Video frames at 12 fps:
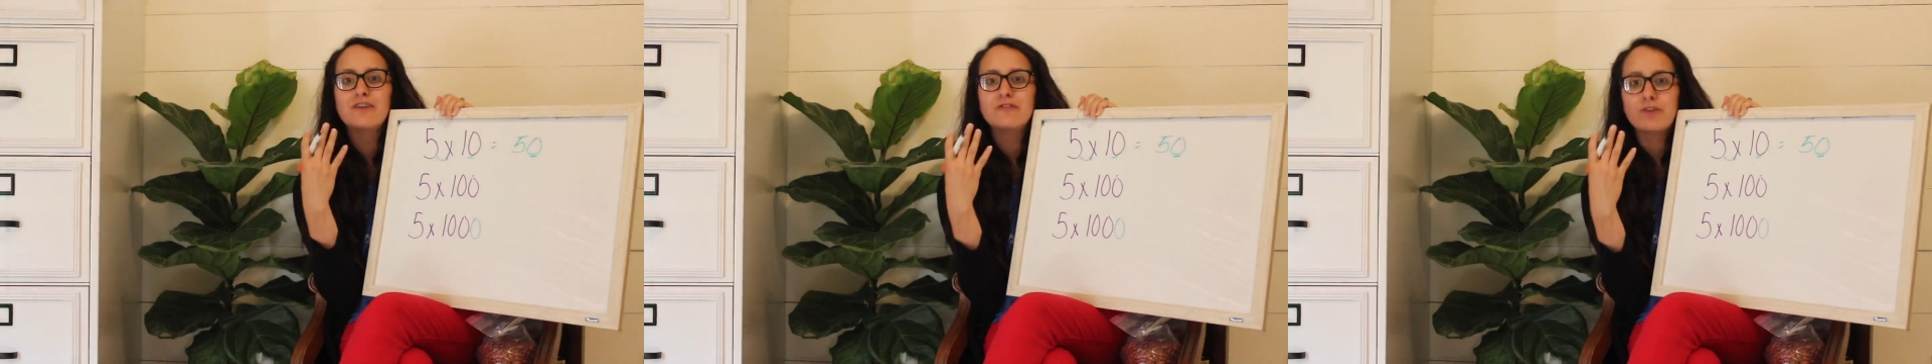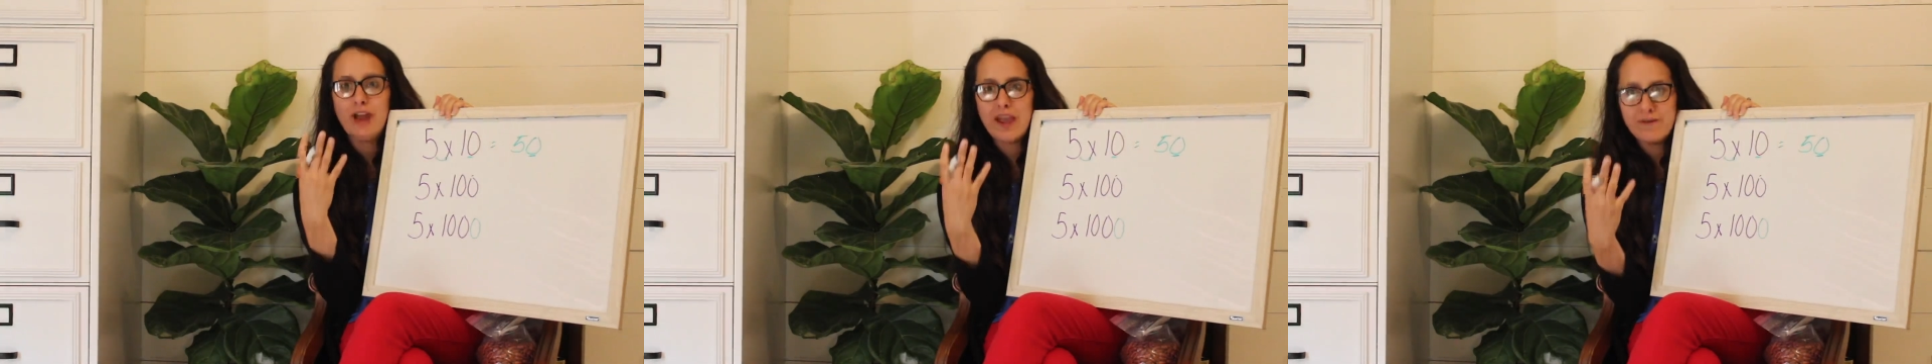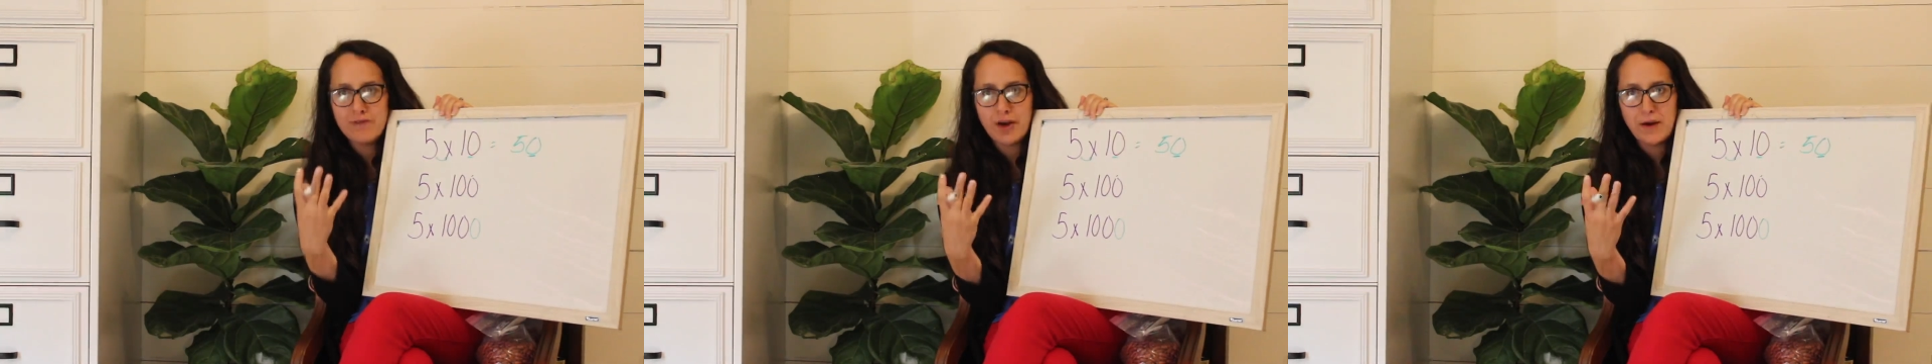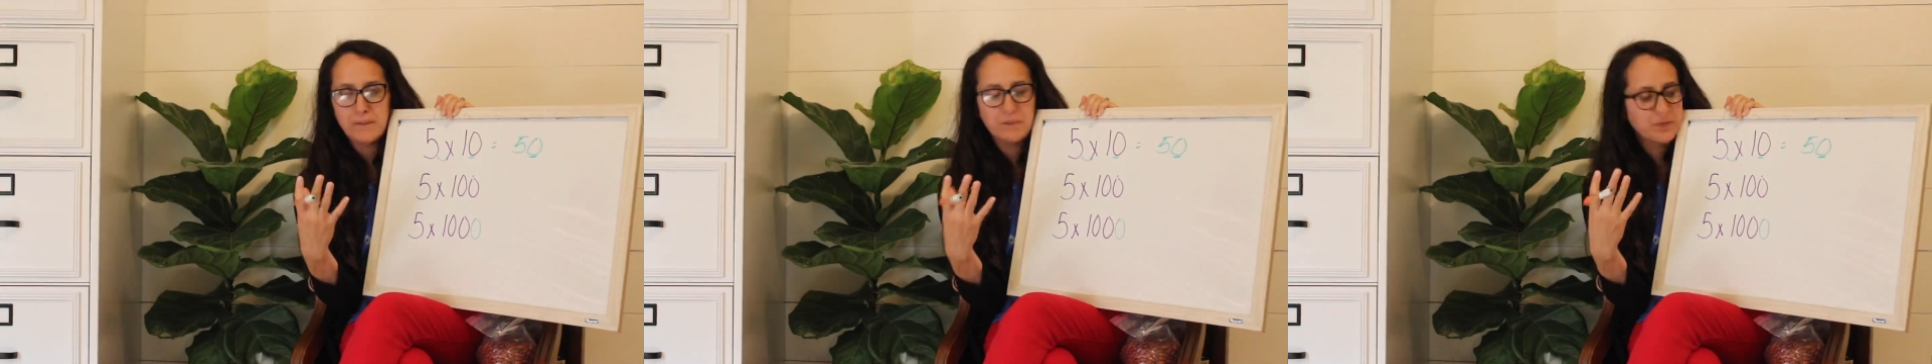
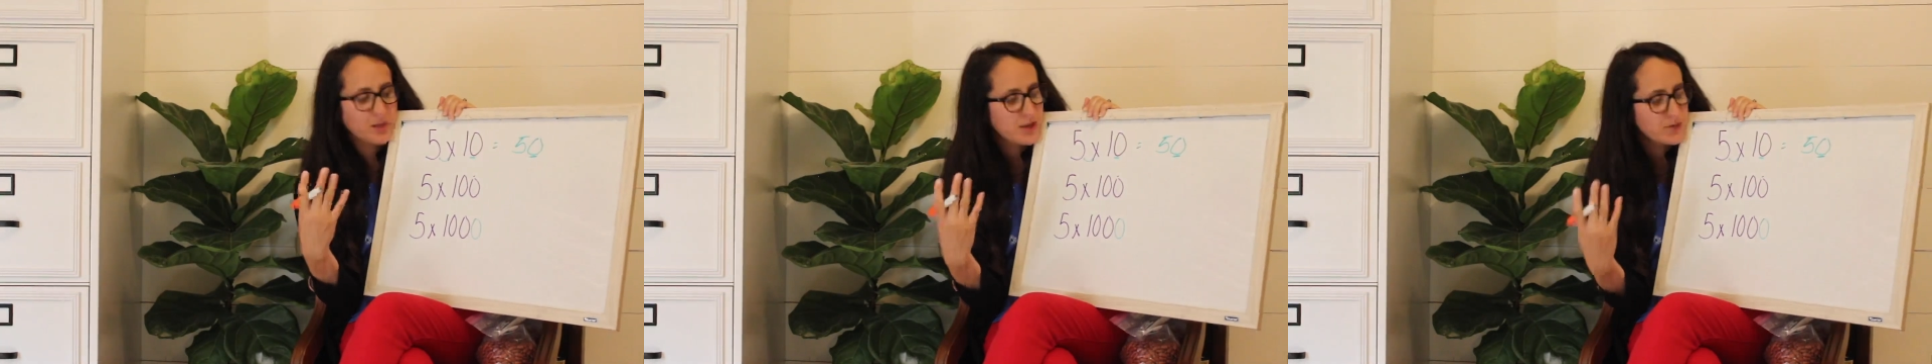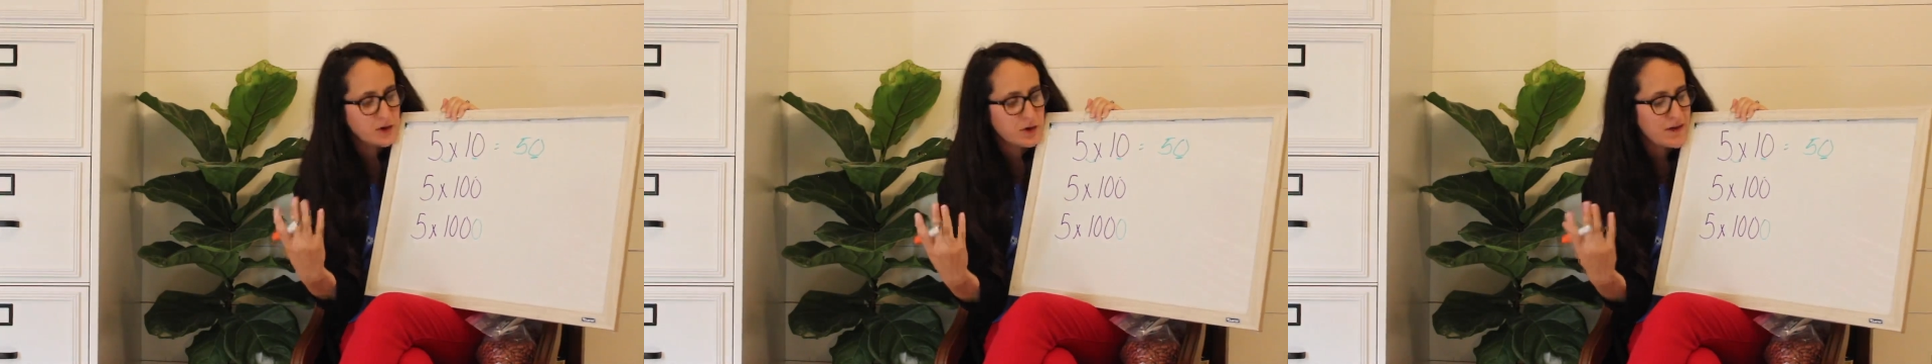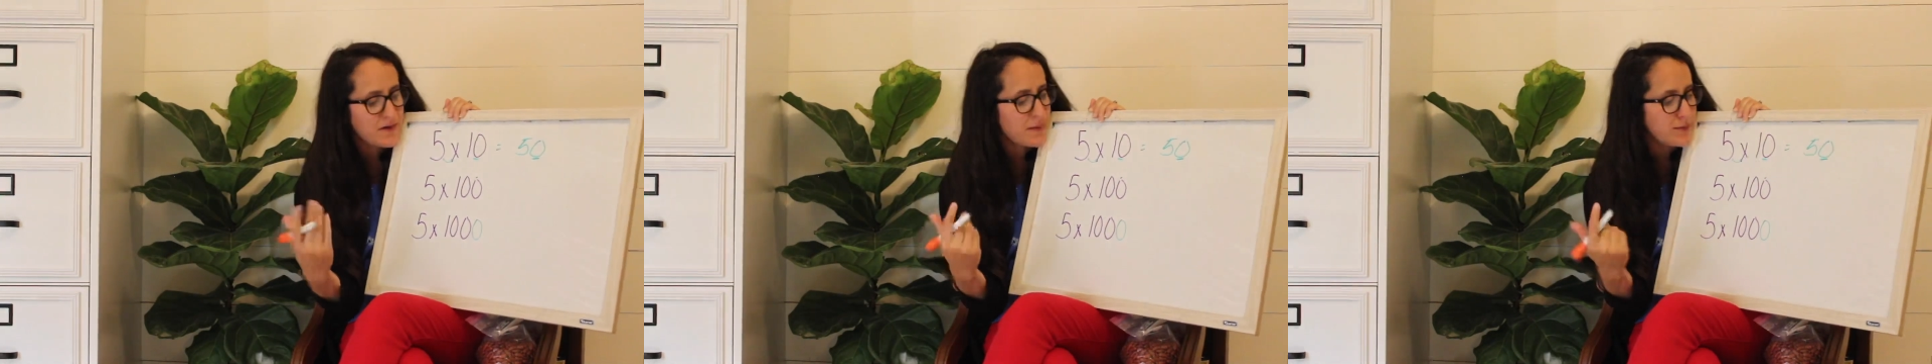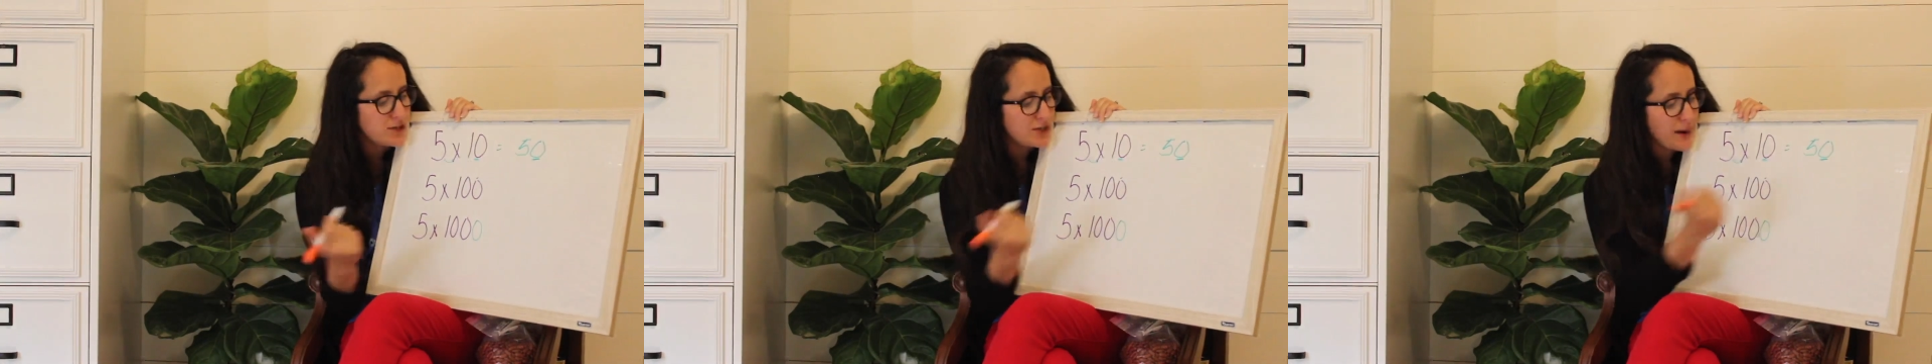forever. We don't have
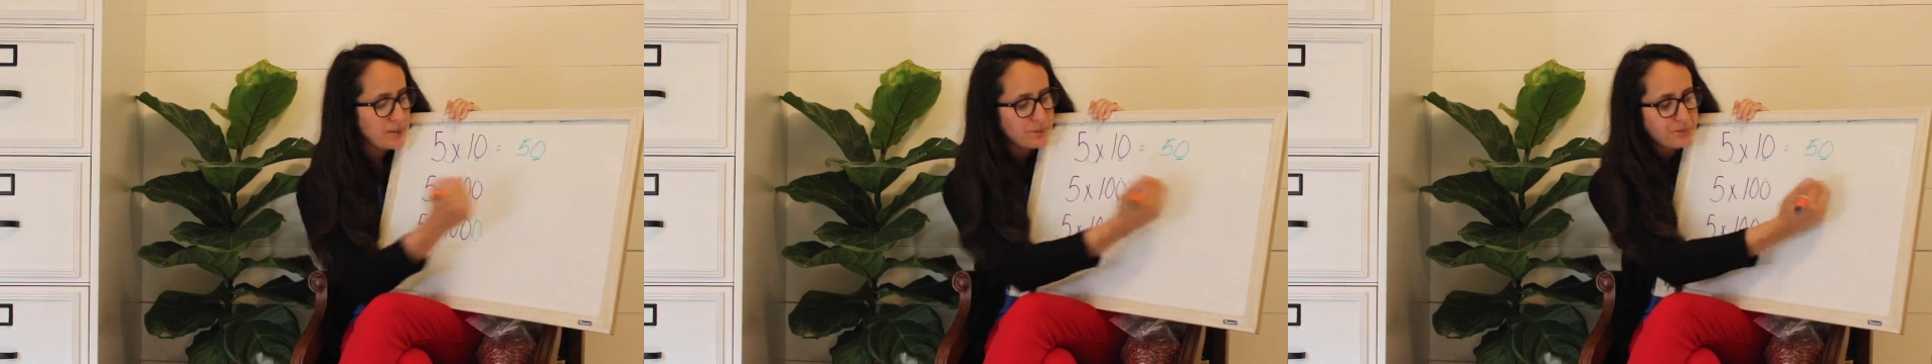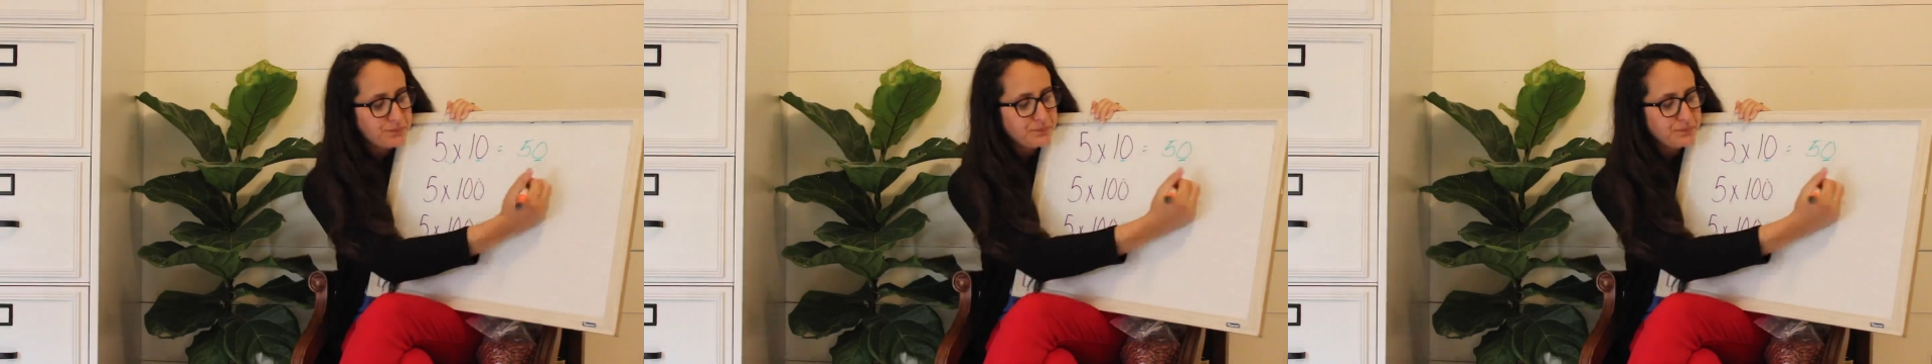that much time.